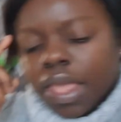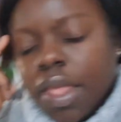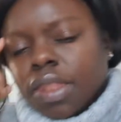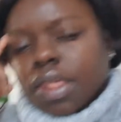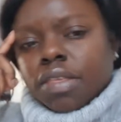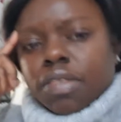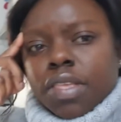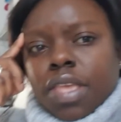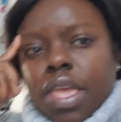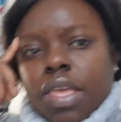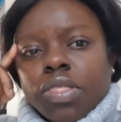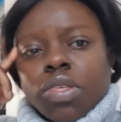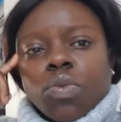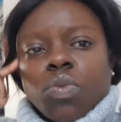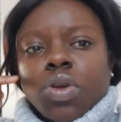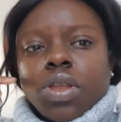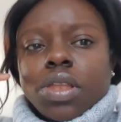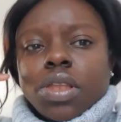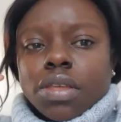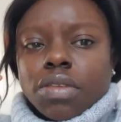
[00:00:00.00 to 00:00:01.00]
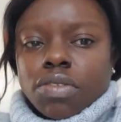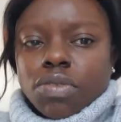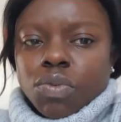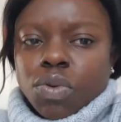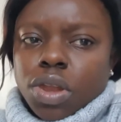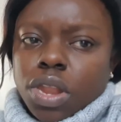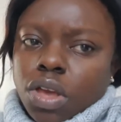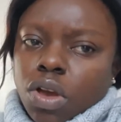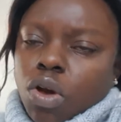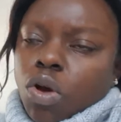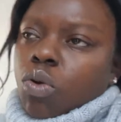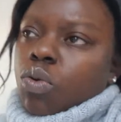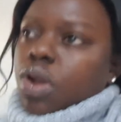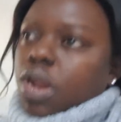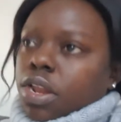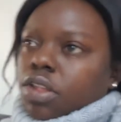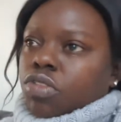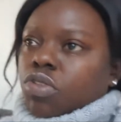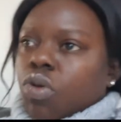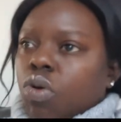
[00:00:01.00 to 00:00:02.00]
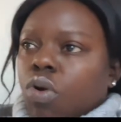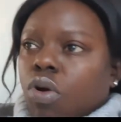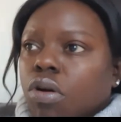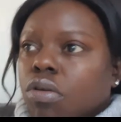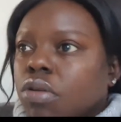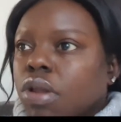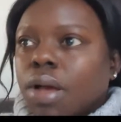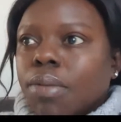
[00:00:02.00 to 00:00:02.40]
They say the winter is really cold and it's so cold.